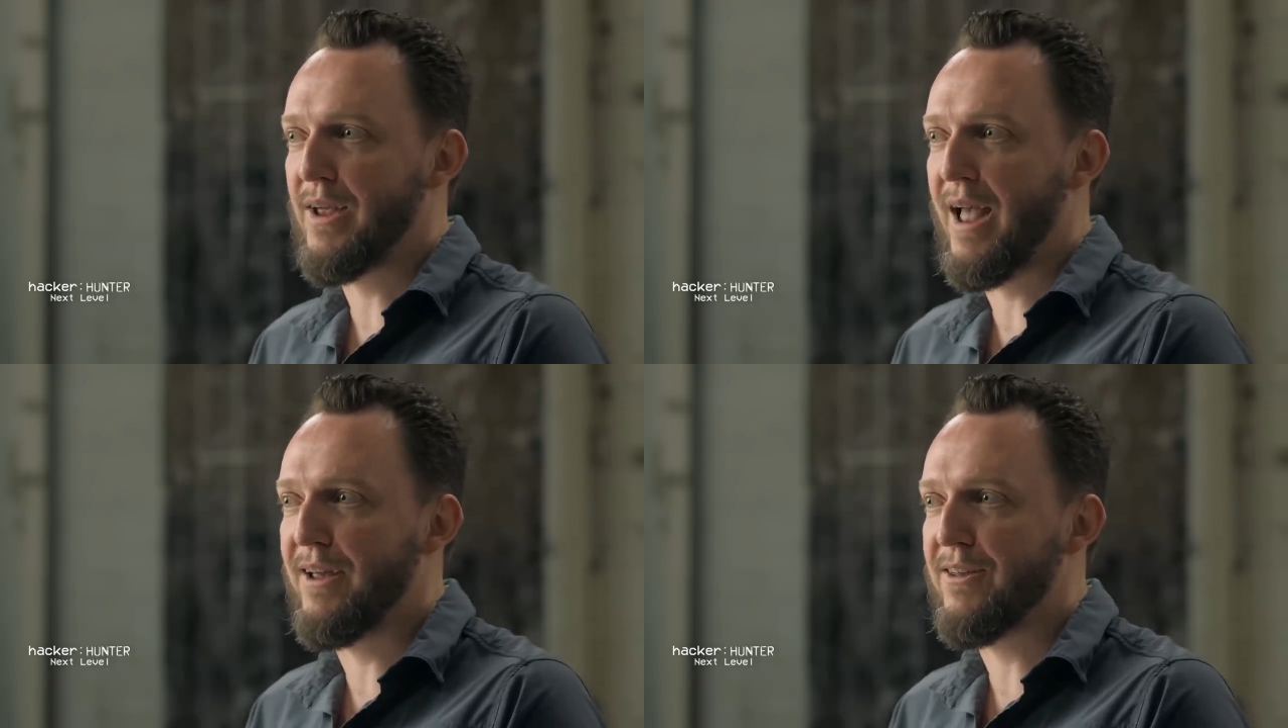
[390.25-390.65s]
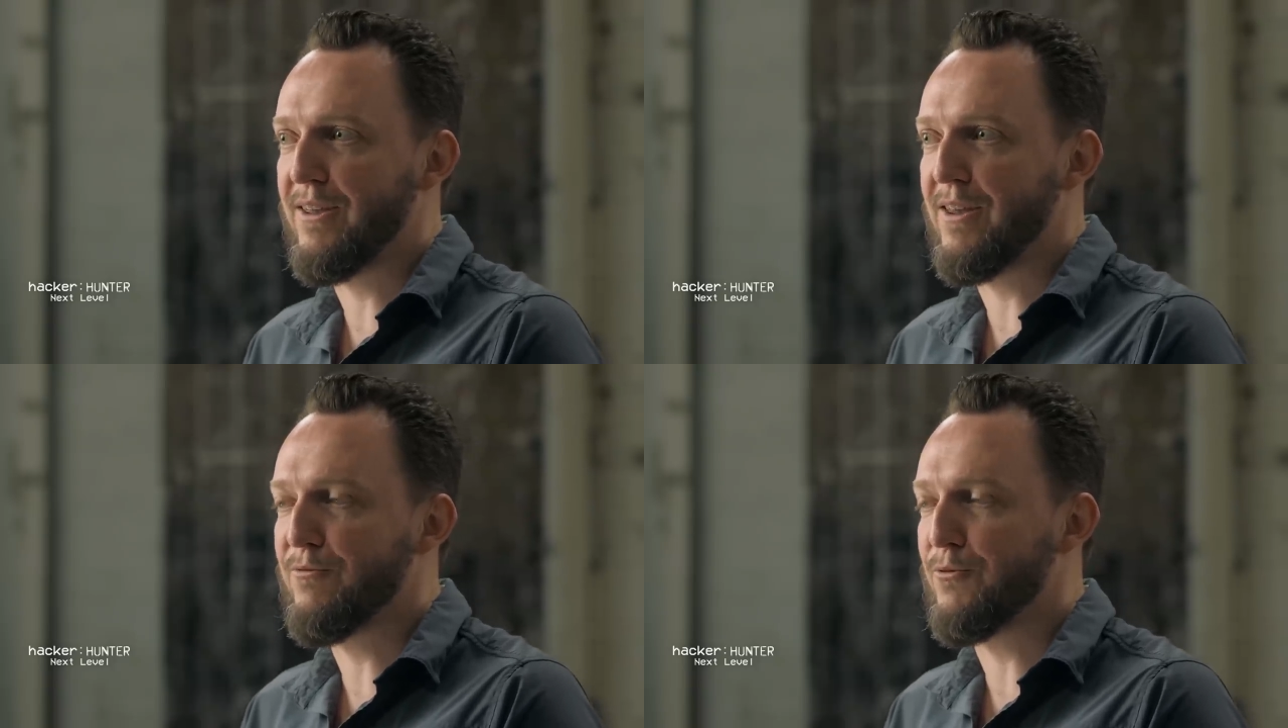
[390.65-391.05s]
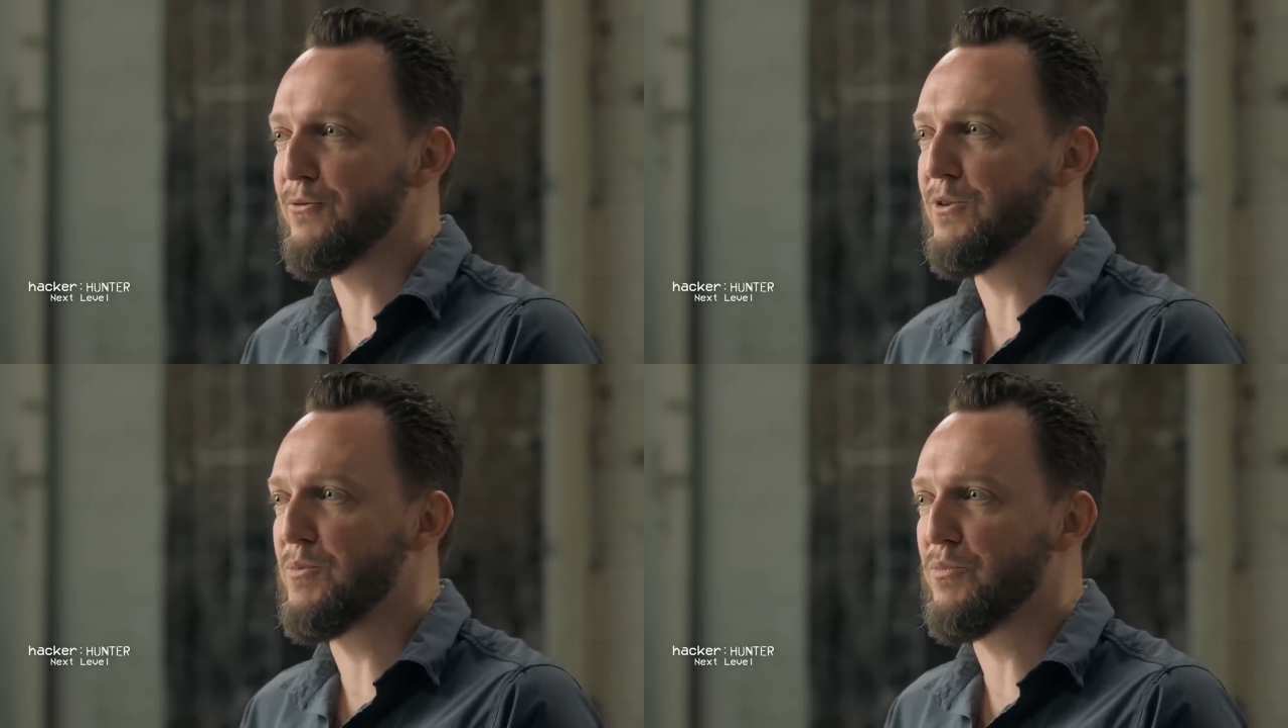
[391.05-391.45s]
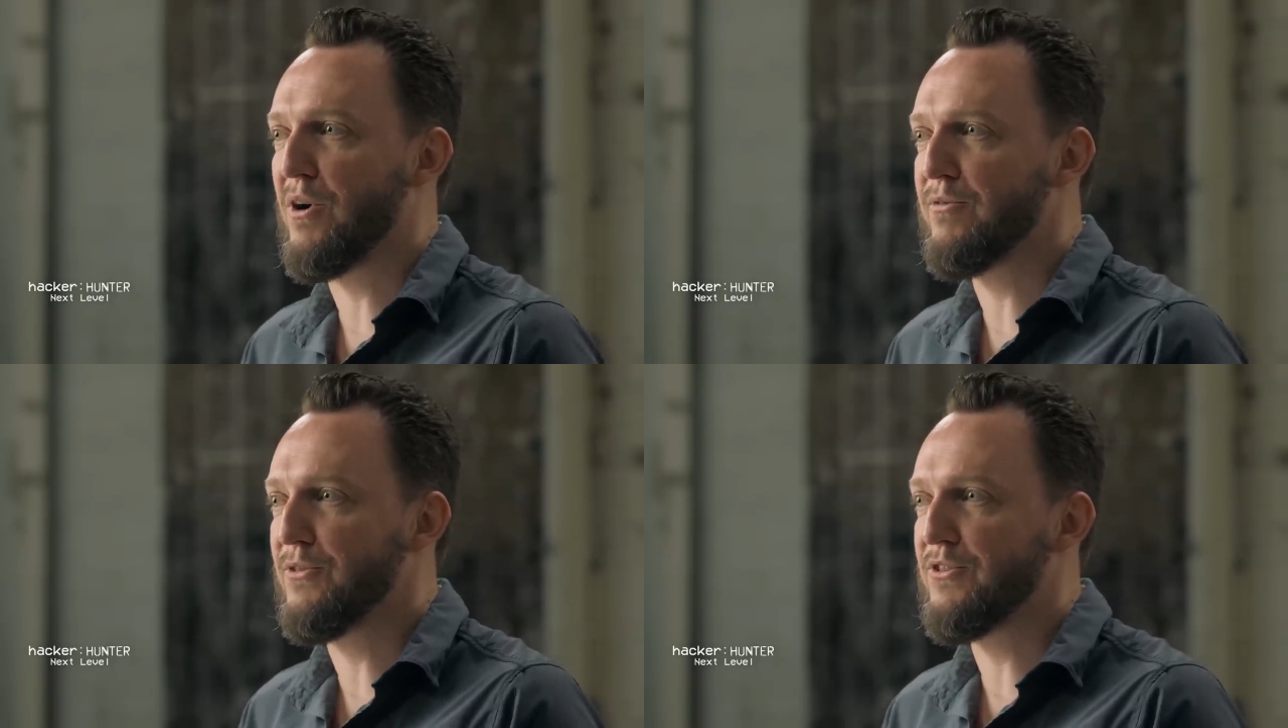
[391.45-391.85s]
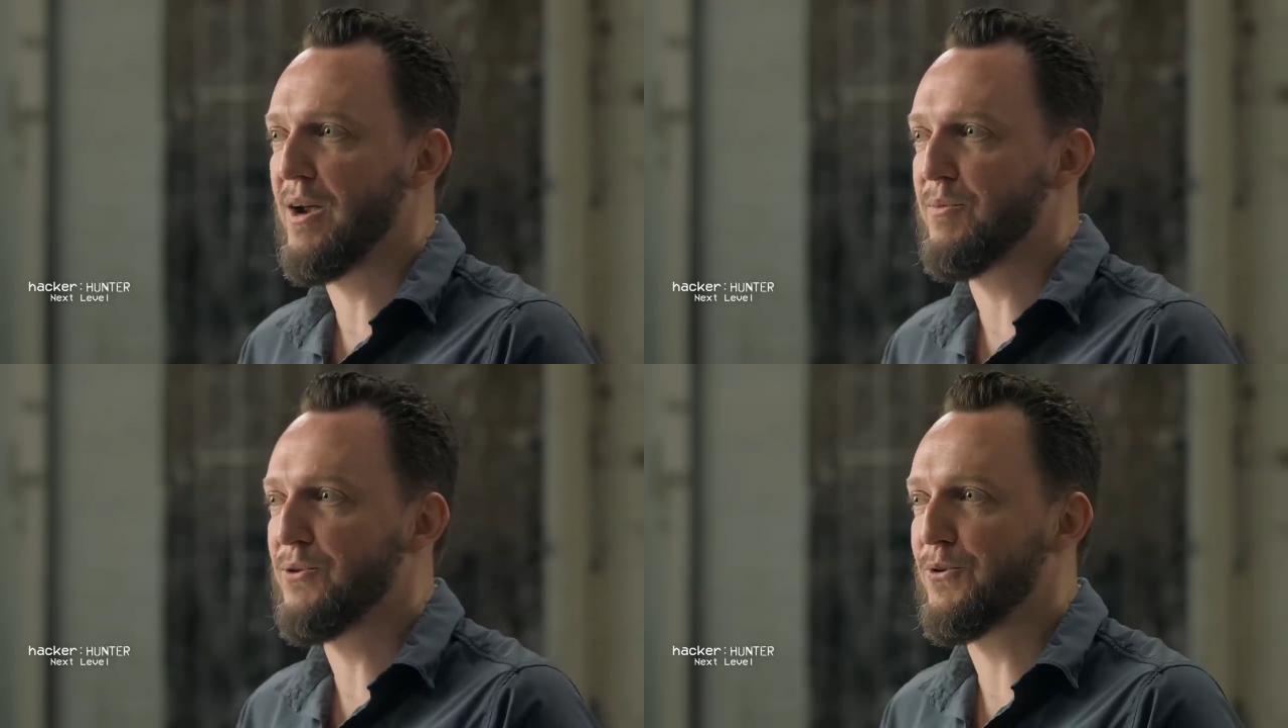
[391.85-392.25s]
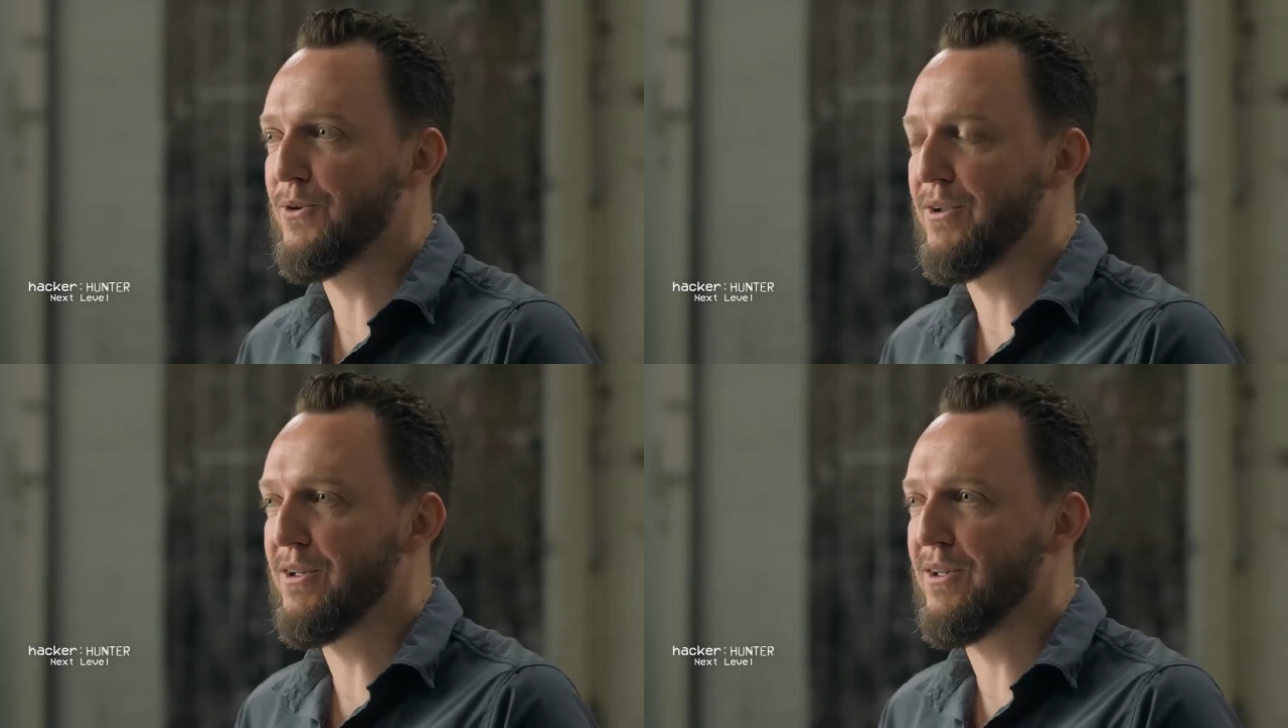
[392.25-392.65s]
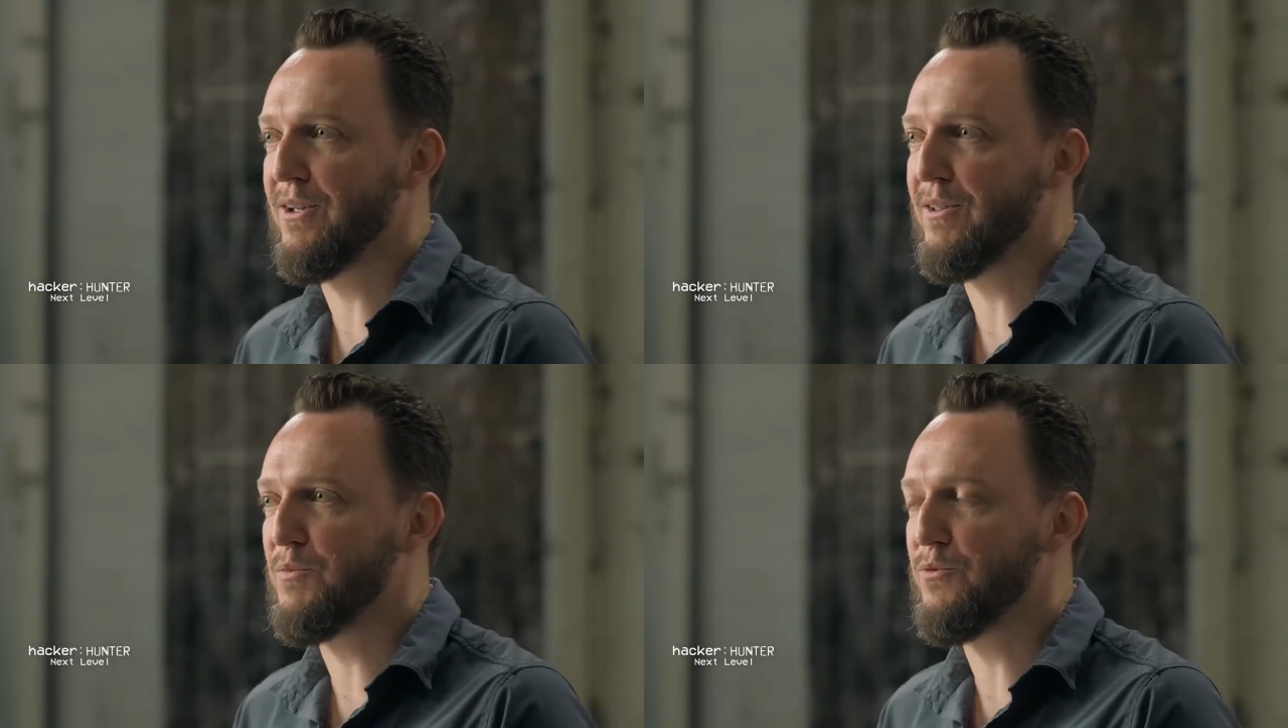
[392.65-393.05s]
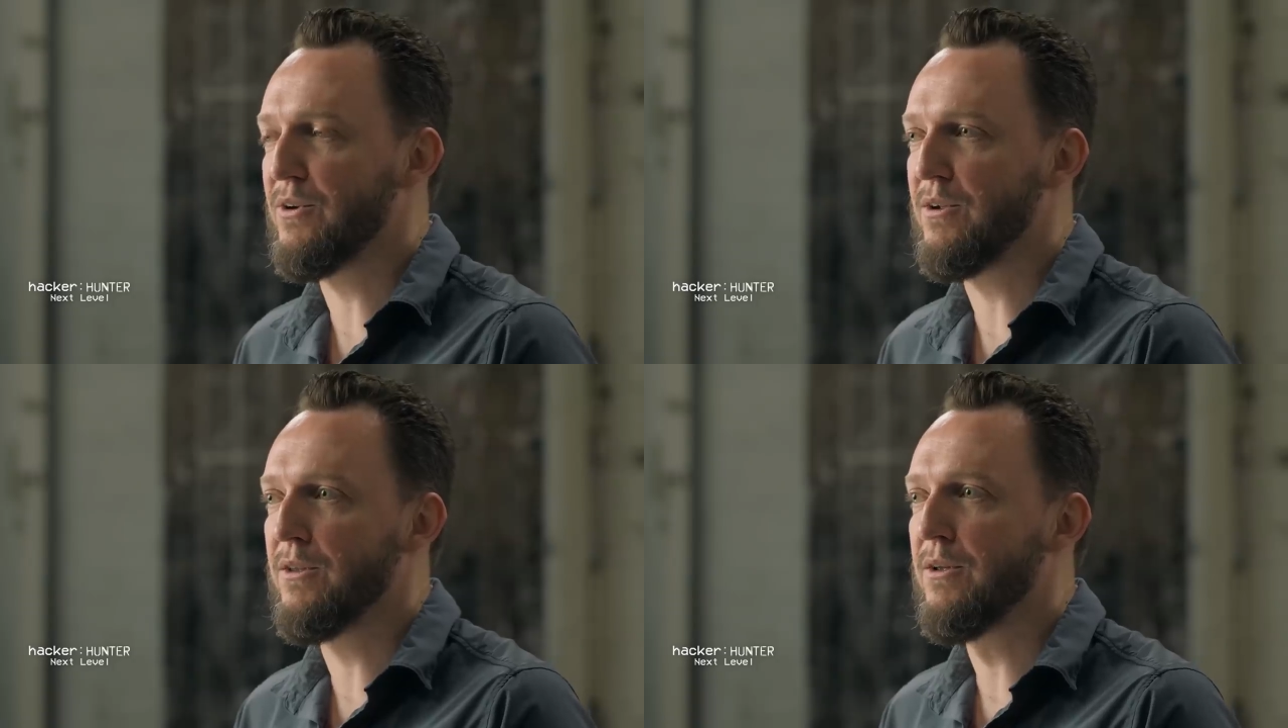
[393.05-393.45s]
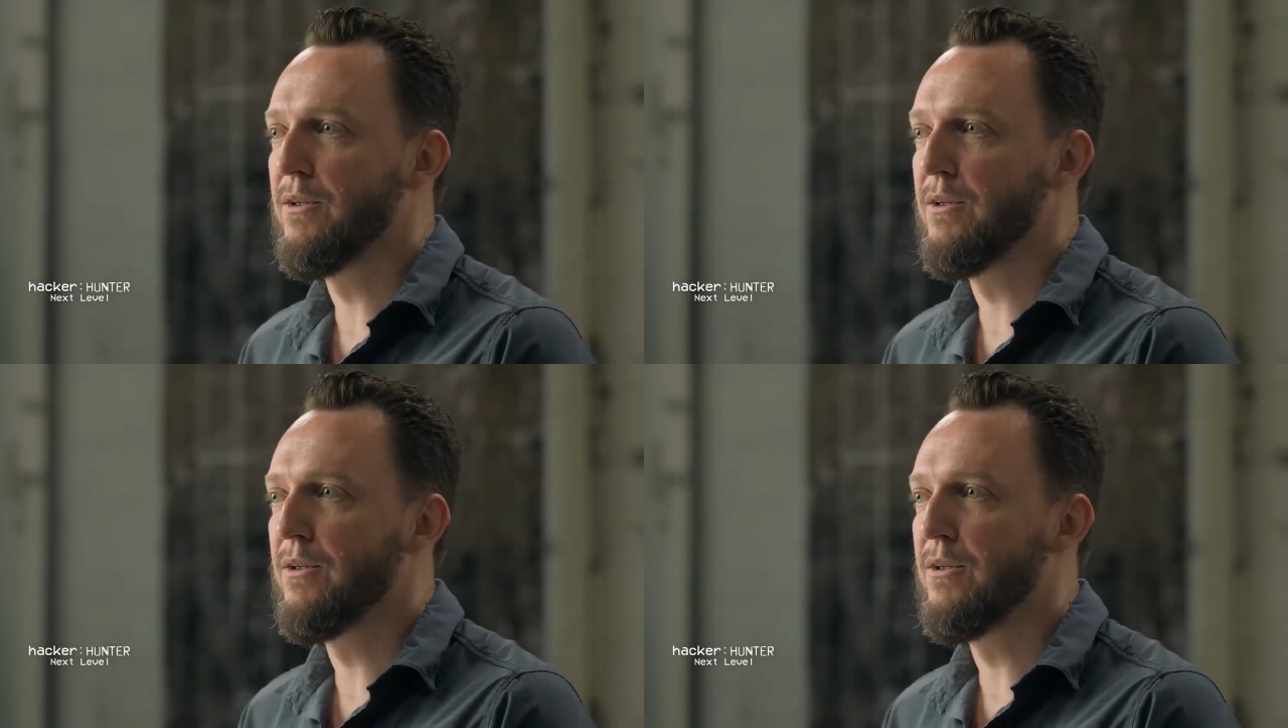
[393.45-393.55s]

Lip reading: hacking for fun and profit chapter and move on.